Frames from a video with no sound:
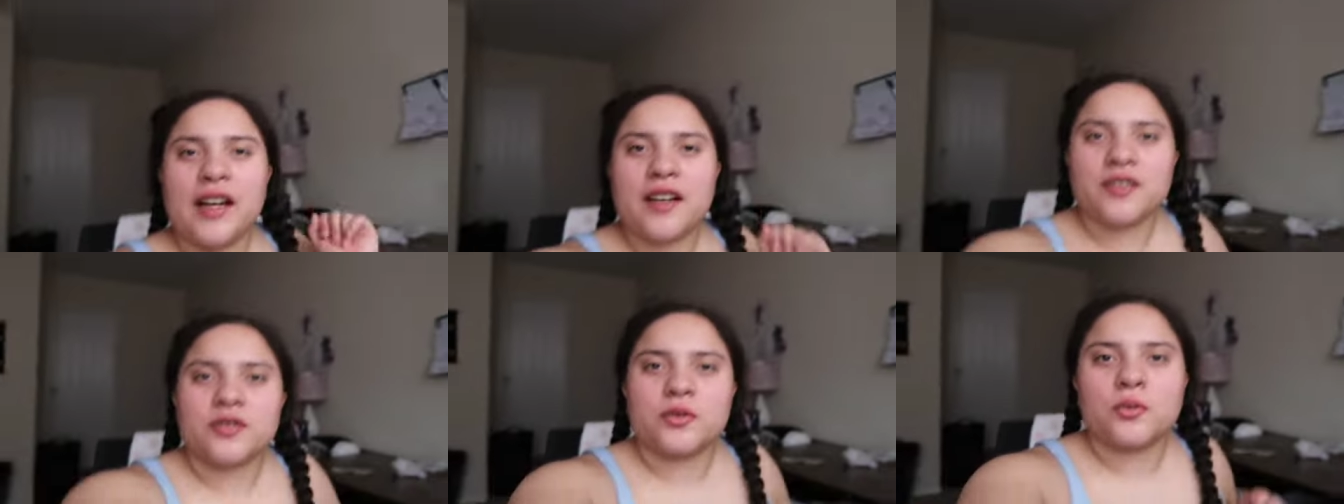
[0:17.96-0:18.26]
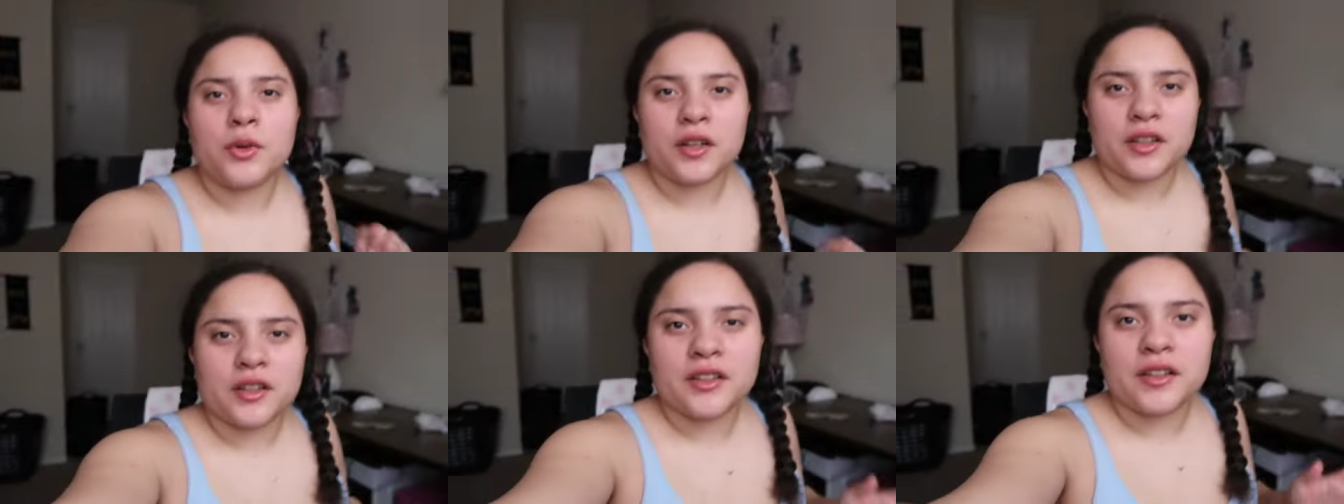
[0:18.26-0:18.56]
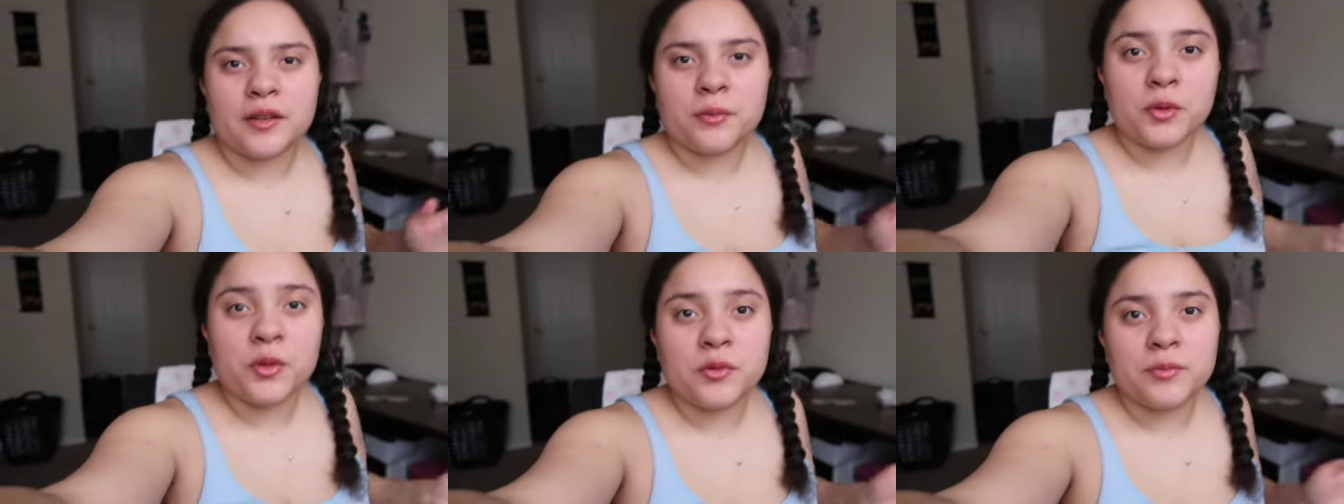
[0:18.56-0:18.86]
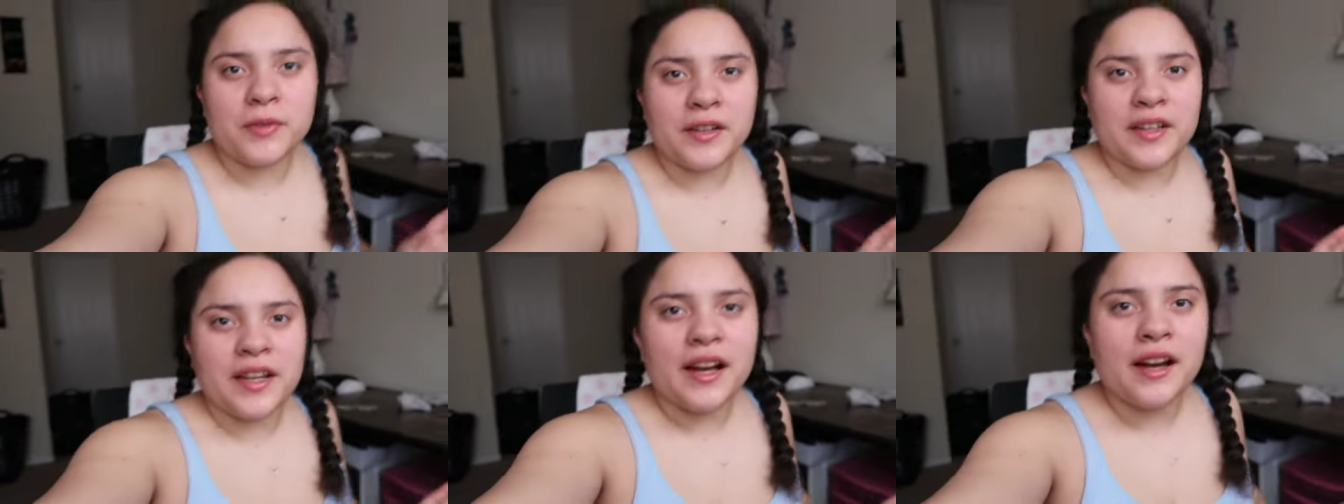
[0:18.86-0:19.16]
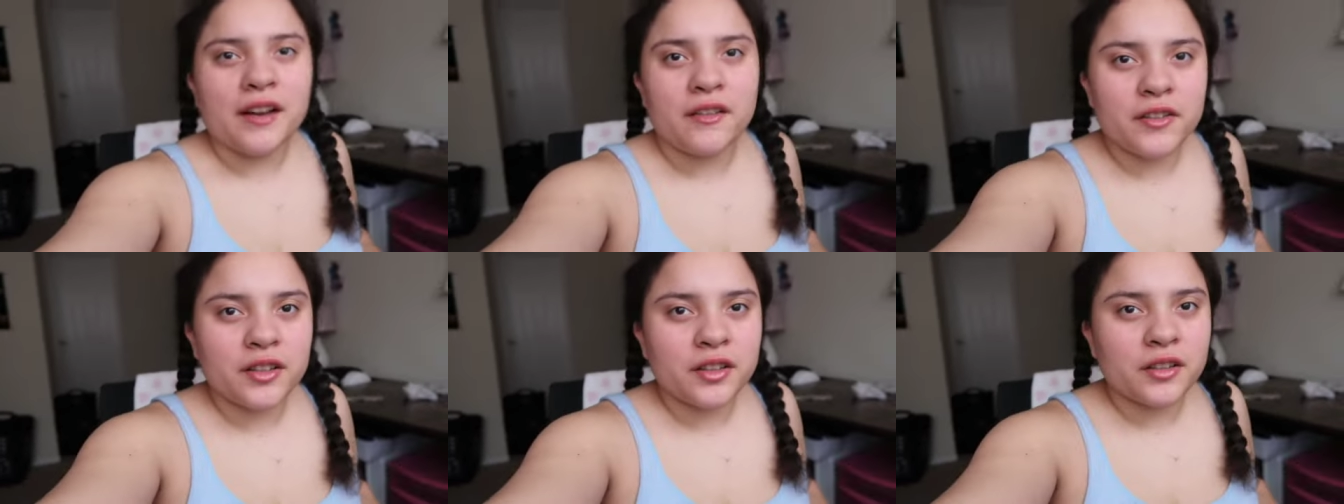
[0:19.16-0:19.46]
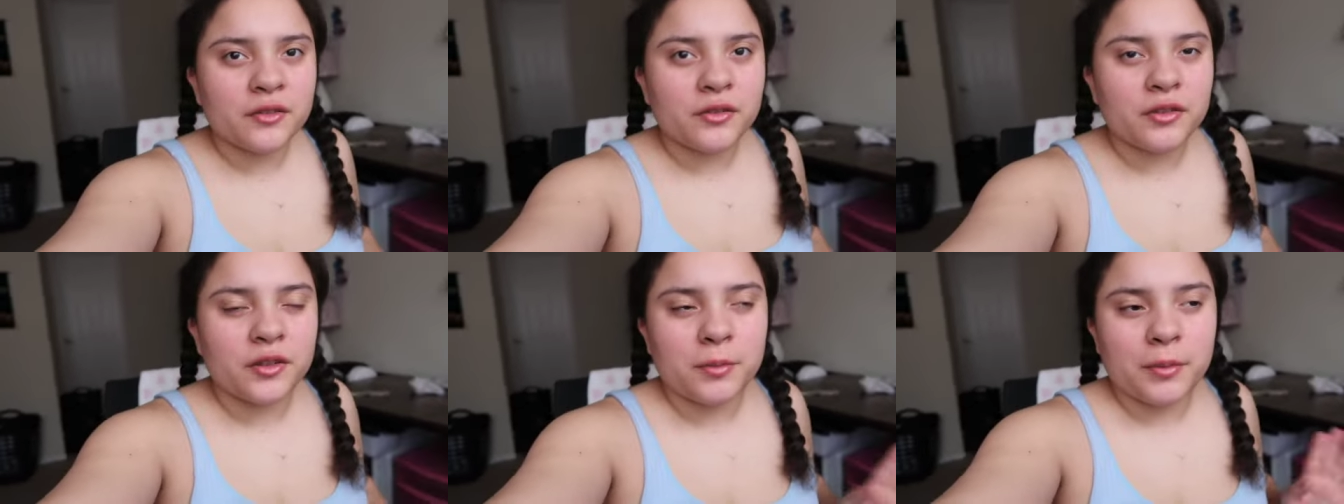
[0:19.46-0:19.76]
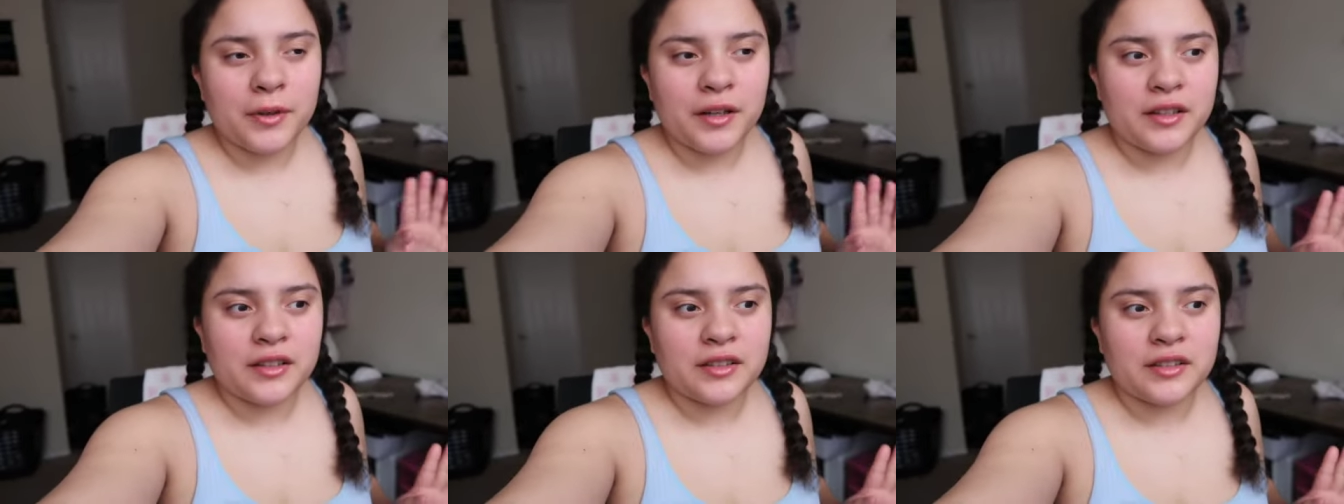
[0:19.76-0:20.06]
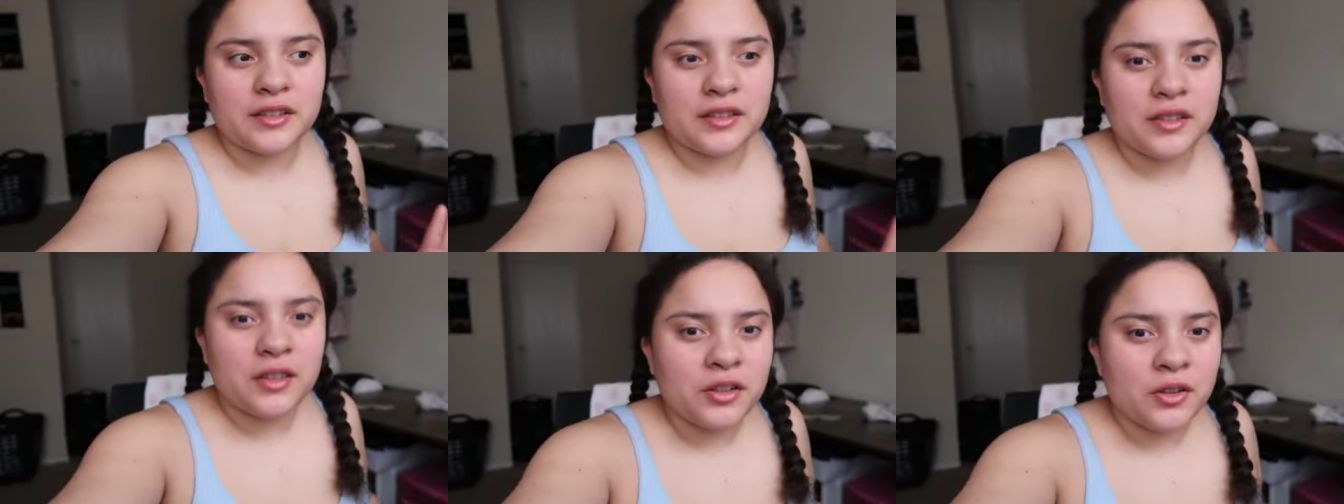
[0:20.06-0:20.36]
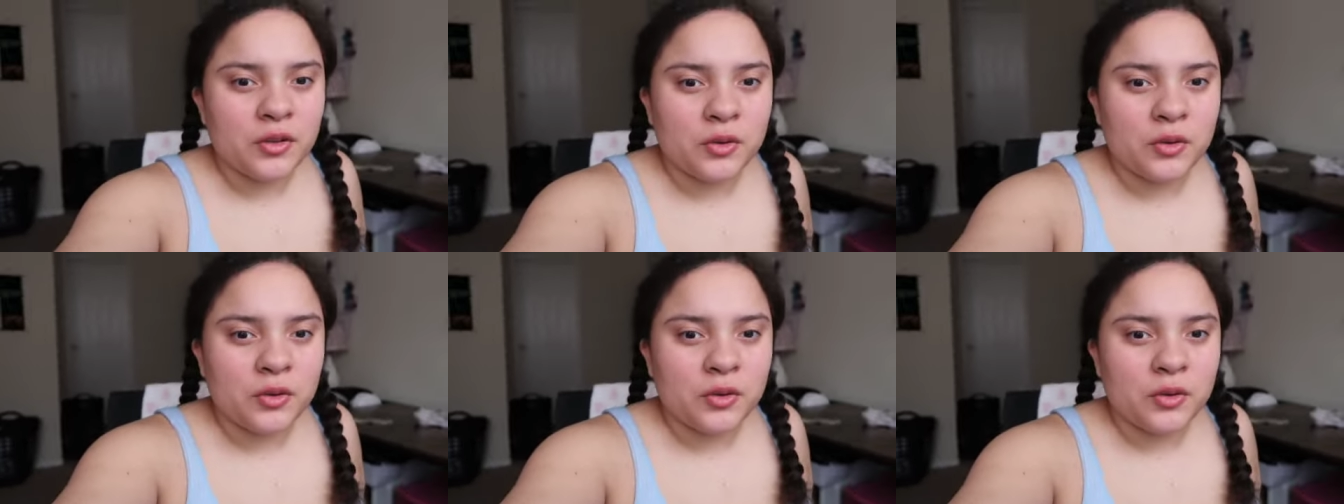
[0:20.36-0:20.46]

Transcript: ass weather that we've been having for the past